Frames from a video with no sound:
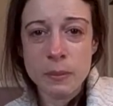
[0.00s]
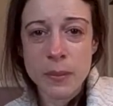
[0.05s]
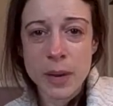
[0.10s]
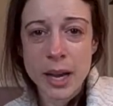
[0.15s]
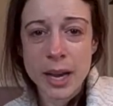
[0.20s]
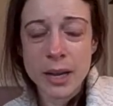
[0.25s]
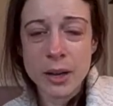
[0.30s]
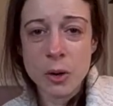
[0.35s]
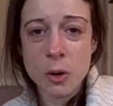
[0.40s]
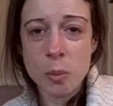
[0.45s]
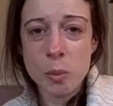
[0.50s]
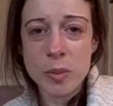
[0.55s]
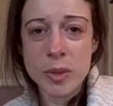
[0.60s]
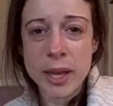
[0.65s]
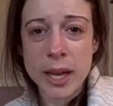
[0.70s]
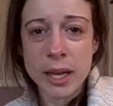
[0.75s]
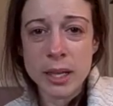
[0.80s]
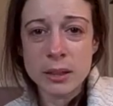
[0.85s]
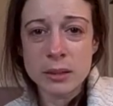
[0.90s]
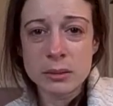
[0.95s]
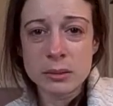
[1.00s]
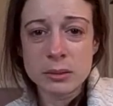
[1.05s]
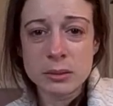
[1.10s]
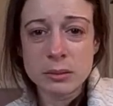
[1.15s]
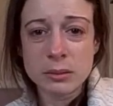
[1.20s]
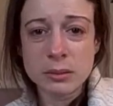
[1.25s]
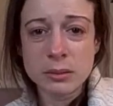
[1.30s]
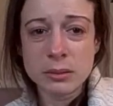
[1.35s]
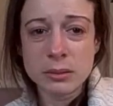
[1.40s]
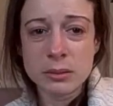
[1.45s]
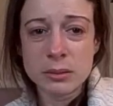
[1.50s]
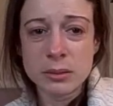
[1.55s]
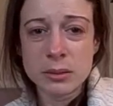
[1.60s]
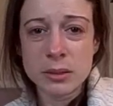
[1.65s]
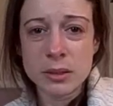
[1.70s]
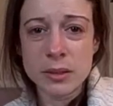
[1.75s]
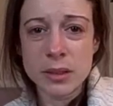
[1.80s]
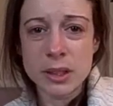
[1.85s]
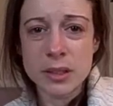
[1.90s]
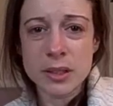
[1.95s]
I hope that
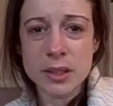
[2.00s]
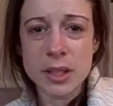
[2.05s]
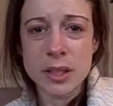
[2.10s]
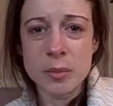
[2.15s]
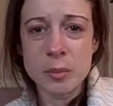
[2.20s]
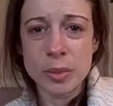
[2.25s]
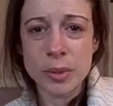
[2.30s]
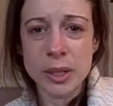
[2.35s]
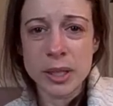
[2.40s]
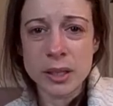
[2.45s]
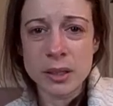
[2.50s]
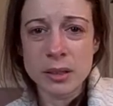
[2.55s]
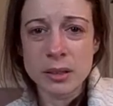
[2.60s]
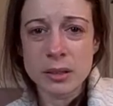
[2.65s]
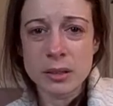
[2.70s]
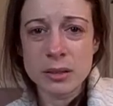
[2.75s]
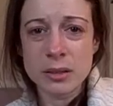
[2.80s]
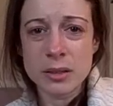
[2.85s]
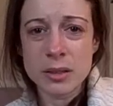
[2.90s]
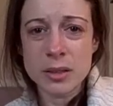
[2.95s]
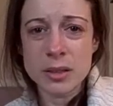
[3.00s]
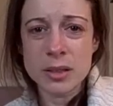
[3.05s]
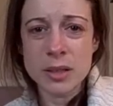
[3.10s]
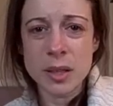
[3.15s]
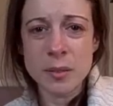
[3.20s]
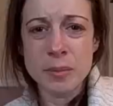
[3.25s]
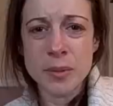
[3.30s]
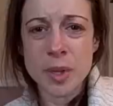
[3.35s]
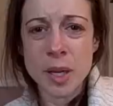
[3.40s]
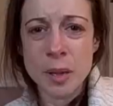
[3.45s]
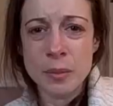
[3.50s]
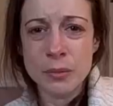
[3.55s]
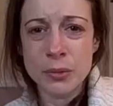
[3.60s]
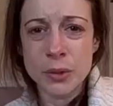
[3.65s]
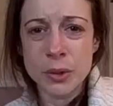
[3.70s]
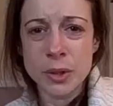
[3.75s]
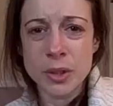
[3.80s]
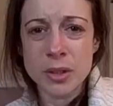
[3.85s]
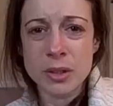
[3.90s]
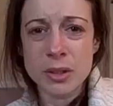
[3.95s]
this can bring some
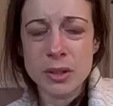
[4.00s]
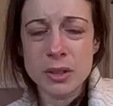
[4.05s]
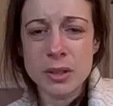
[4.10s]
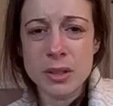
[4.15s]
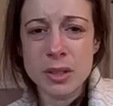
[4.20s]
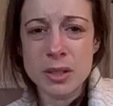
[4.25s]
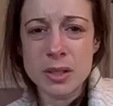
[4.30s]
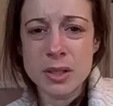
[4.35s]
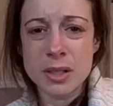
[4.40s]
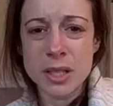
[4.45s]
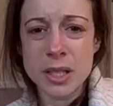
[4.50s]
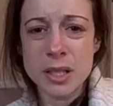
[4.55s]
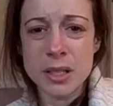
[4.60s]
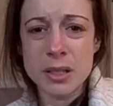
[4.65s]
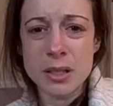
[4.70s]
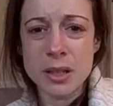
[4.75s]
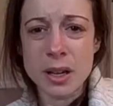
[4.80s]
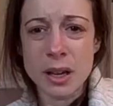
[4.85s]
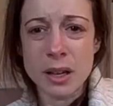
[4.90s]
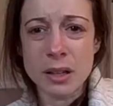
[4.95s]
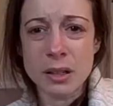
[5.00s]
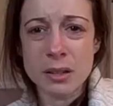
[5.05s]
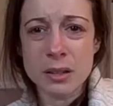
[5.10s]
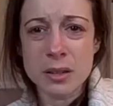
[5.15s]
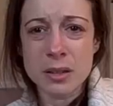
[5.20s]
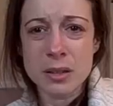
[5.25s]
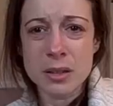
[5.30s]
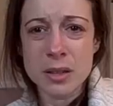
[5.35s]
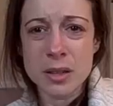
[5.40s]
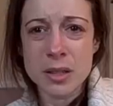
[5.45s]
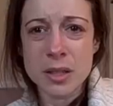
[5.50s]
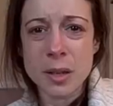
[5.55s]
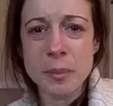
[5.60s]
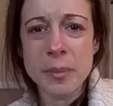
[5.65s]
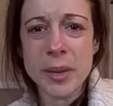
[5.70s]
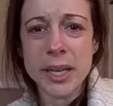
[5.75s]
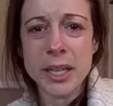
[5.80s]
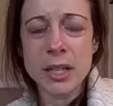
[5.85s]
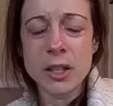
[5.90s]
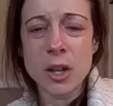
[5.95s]
comfort to see
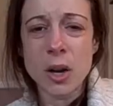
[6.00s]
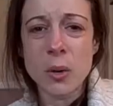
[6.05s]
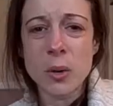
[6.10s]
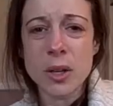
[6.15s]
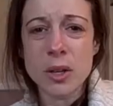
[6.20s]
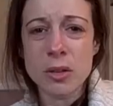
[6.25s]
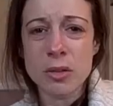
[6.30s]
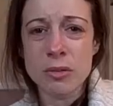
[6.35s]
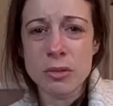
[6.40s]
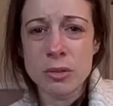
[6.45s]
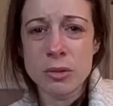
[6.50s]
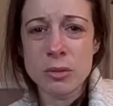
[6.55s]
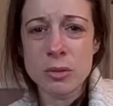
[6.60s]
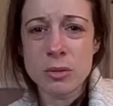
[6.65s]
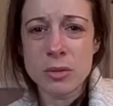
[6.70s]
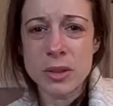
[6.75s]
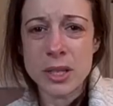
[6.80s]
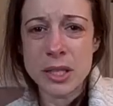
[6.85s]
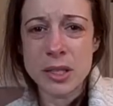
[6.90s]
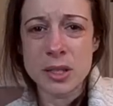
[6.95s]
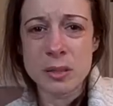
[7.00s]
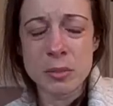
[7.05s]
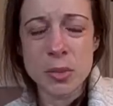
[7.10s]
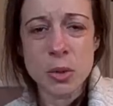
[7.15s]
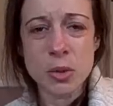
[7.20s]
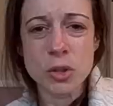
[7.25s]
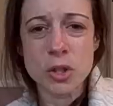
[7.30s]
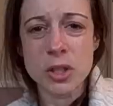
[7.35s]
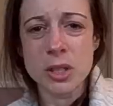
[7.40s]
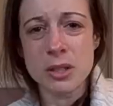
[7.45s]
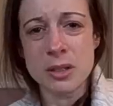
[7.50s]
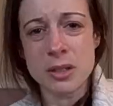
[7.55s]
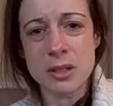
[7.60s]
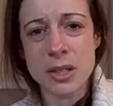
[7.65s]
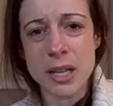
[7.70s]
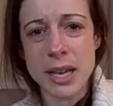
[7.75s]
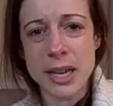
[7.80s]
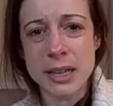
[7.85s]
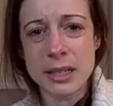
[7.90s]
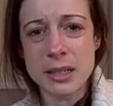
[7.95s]
somebody going through these
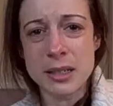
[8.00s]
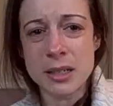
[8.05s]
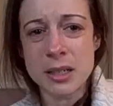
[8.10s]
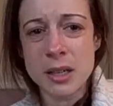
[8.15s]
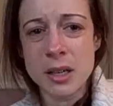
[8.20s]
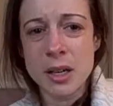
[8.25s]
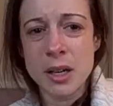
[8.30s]
emotions and